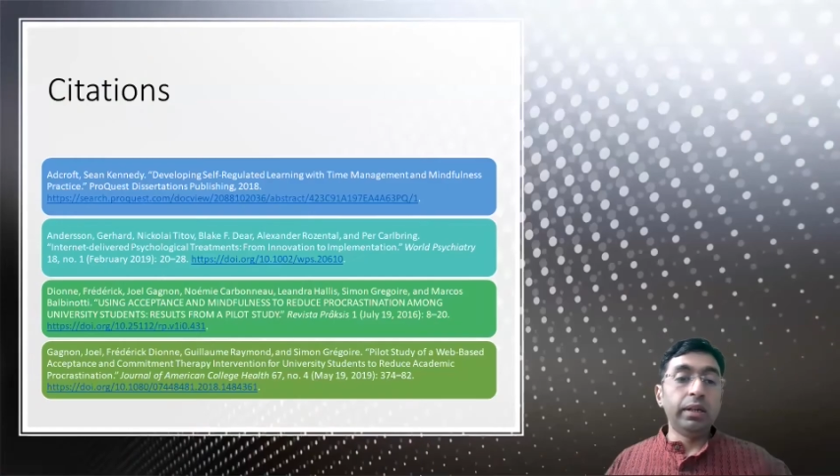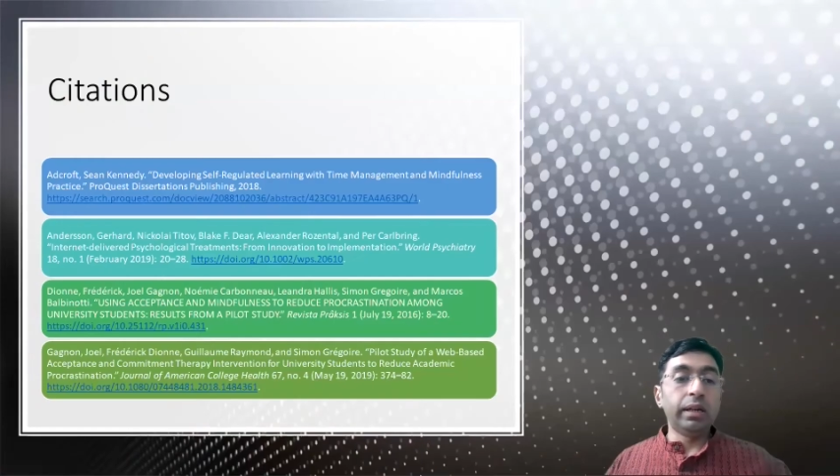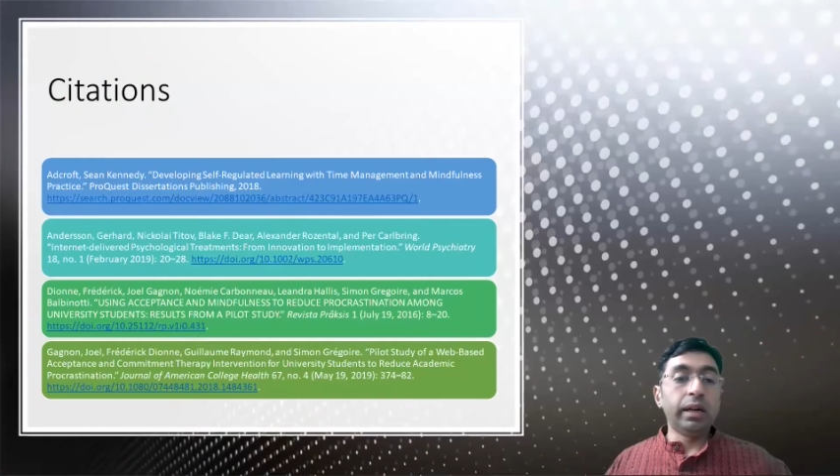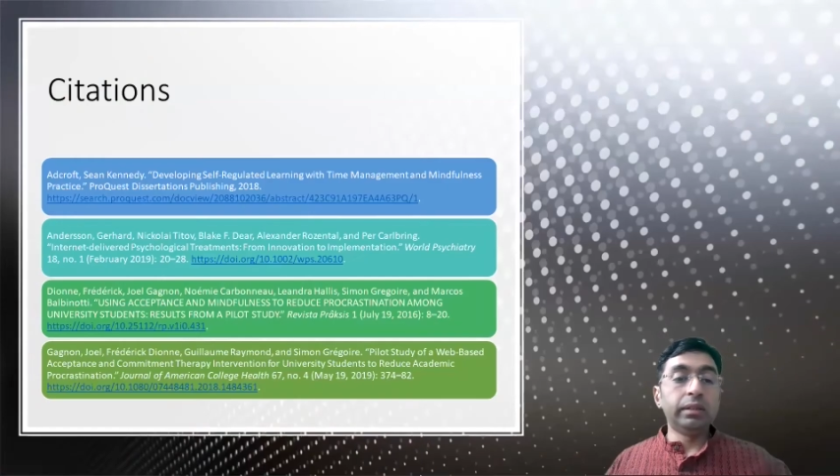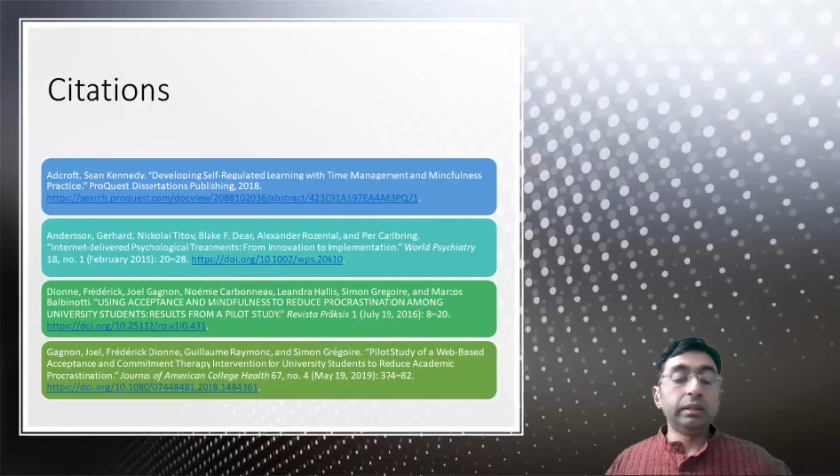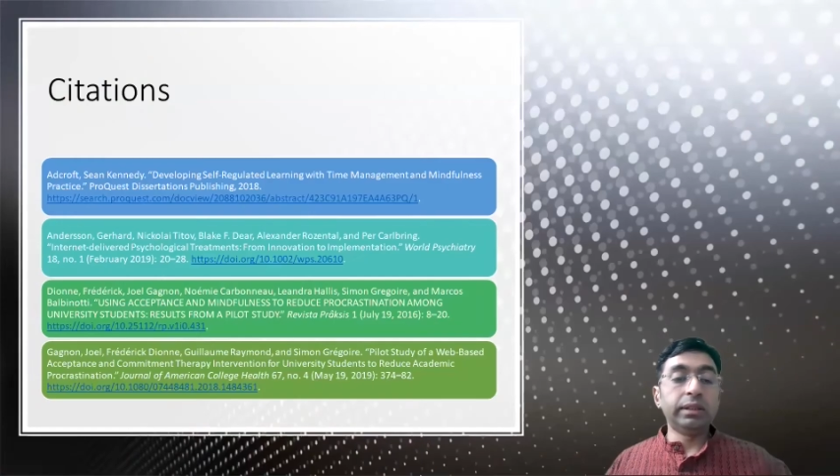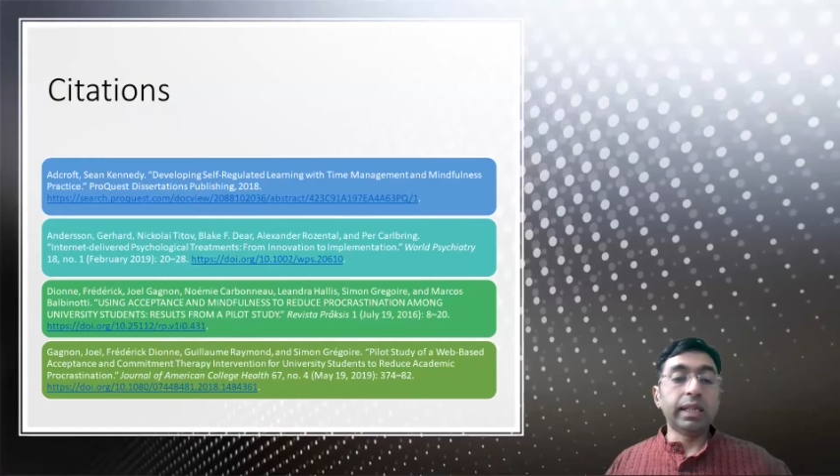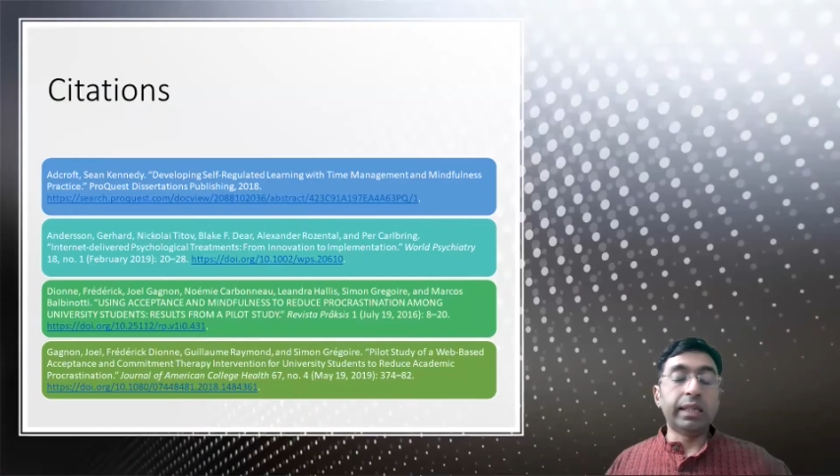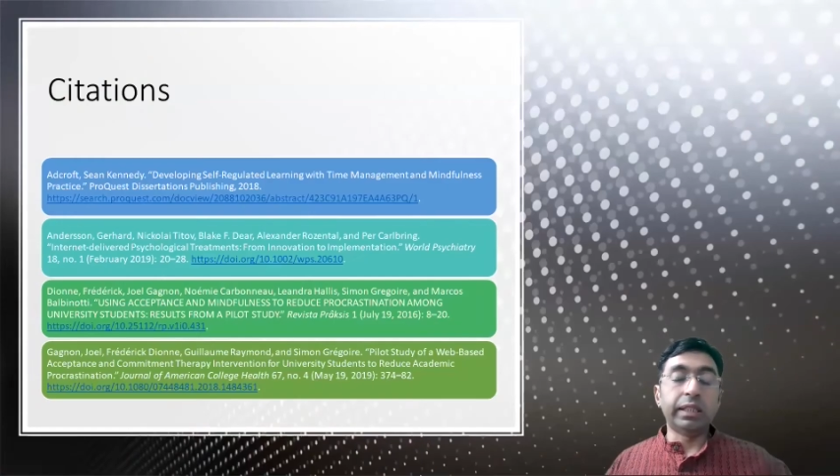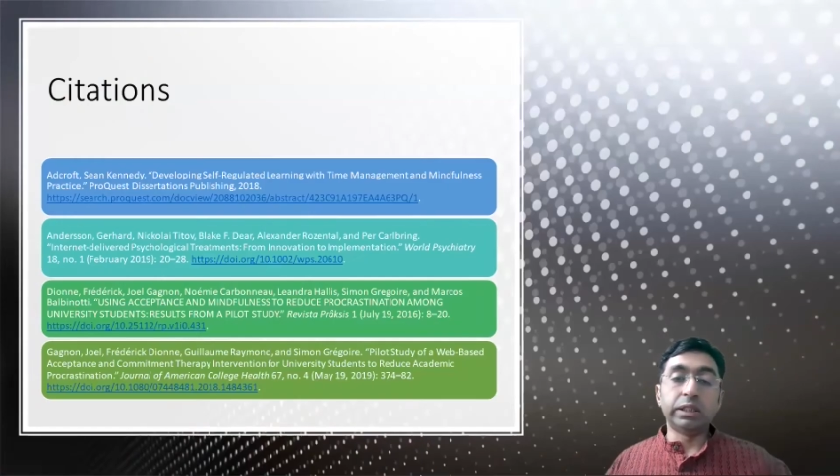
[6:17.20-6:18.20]
Here are the
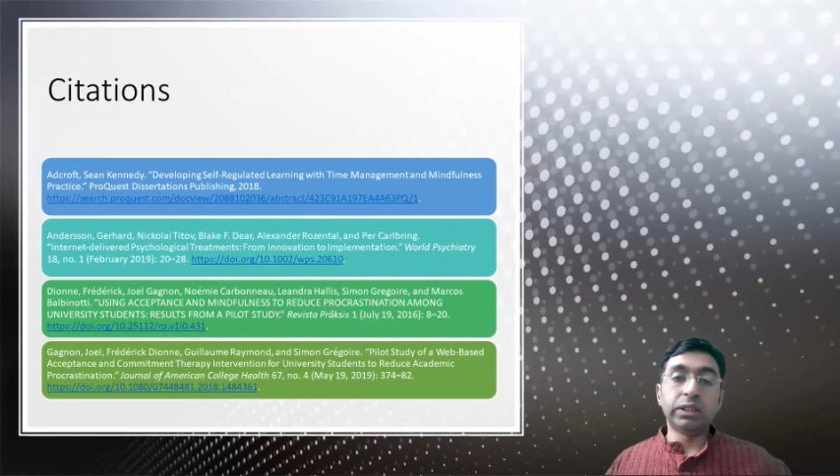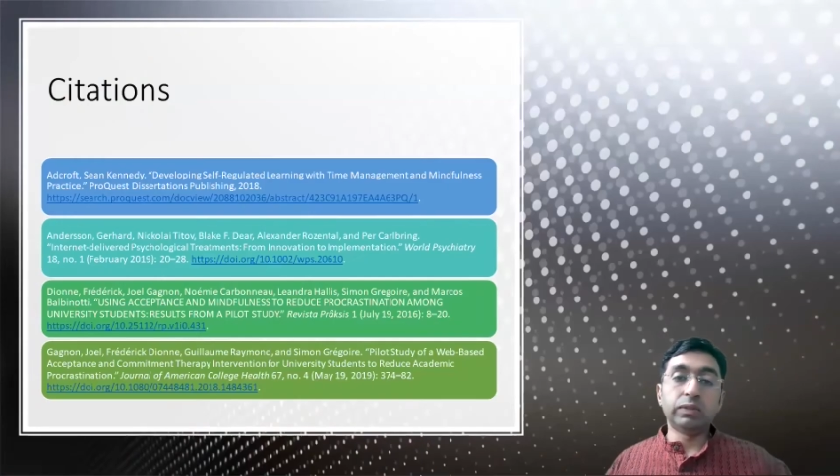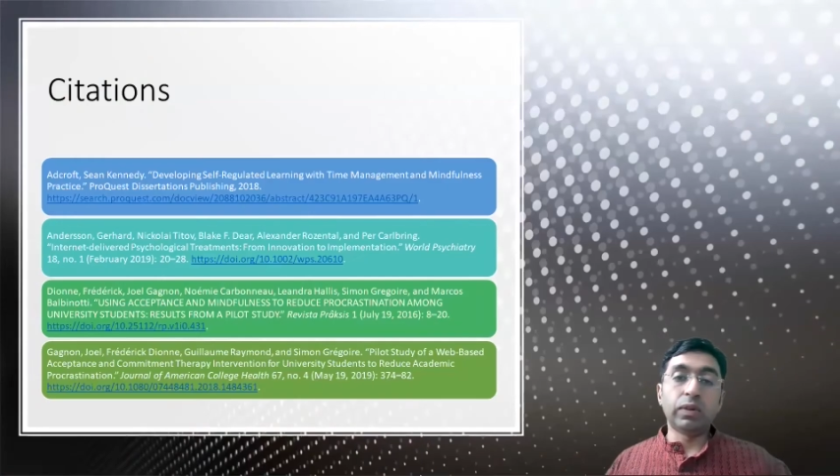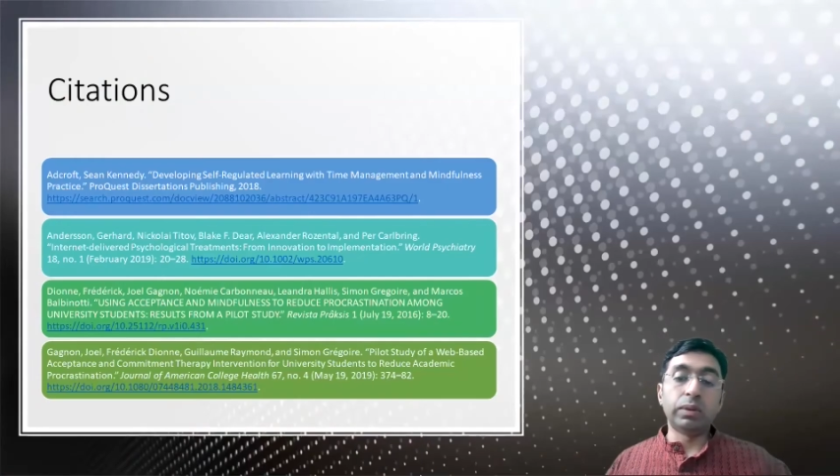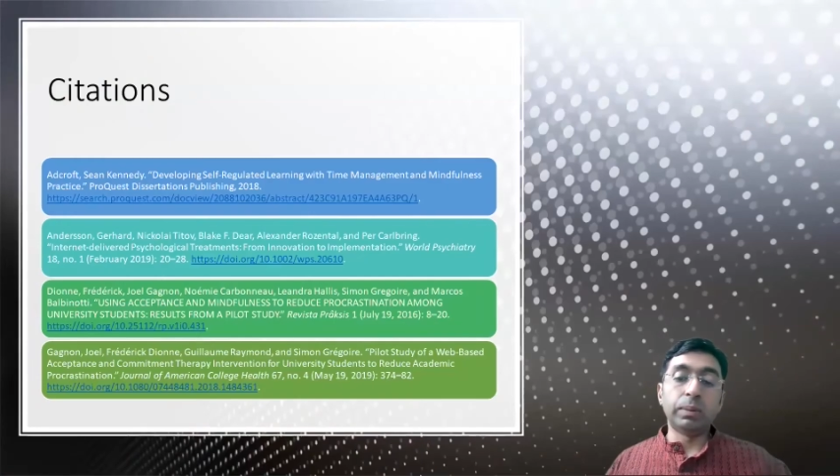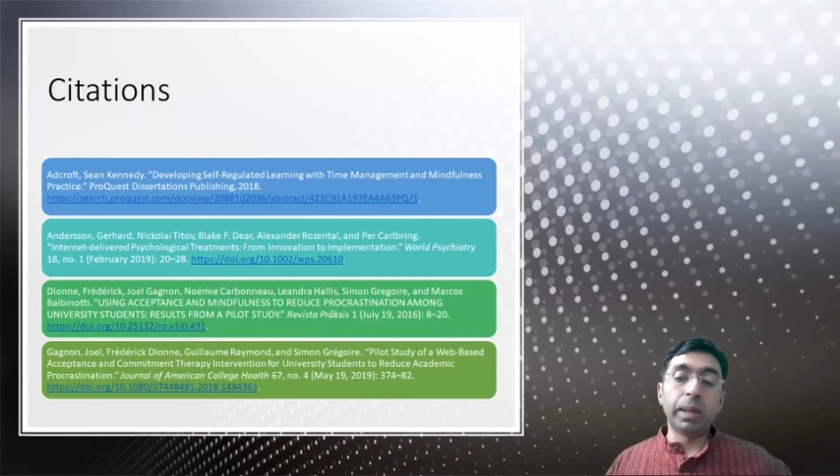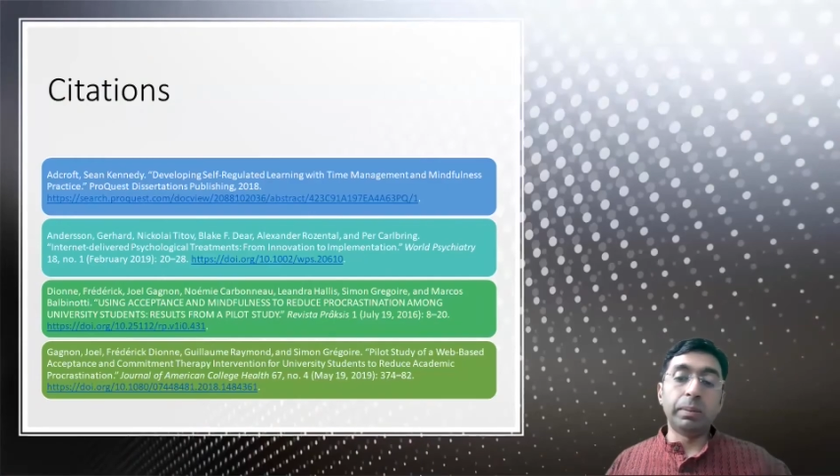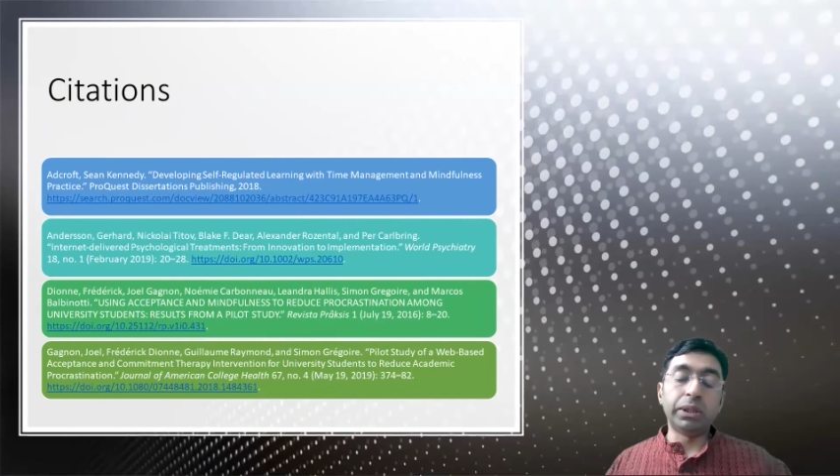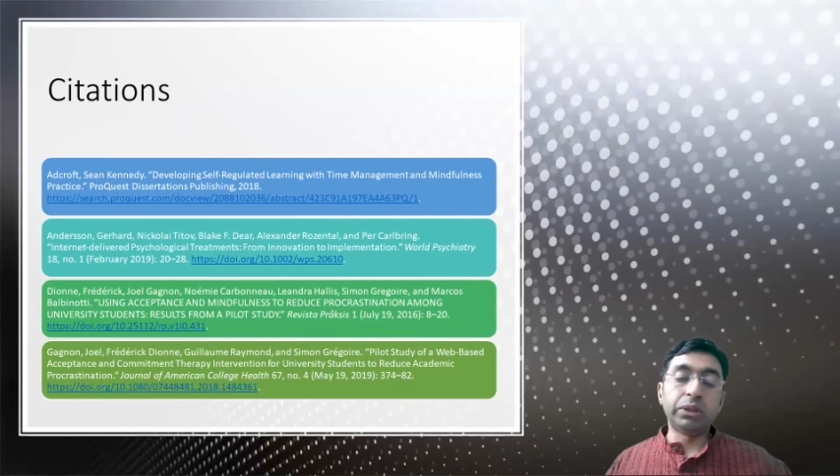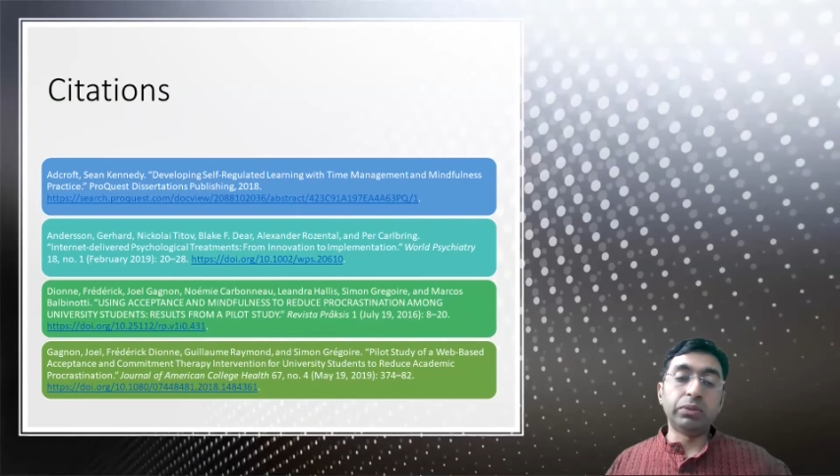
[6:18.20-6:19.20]
citations from the
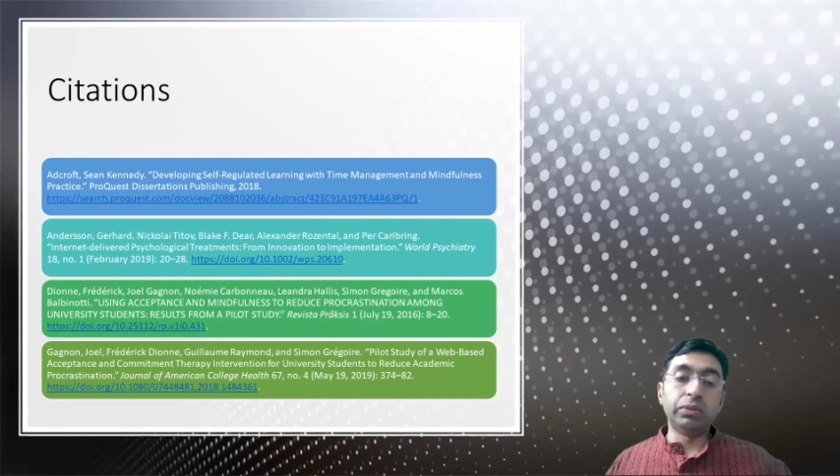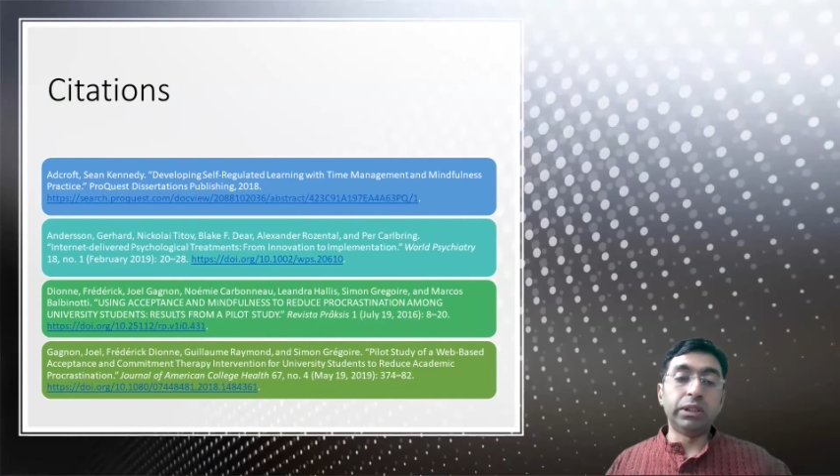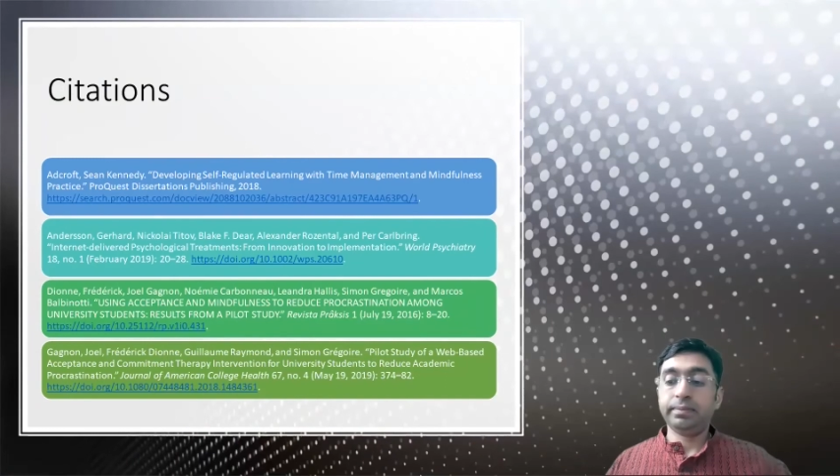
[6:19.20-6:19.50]
papers.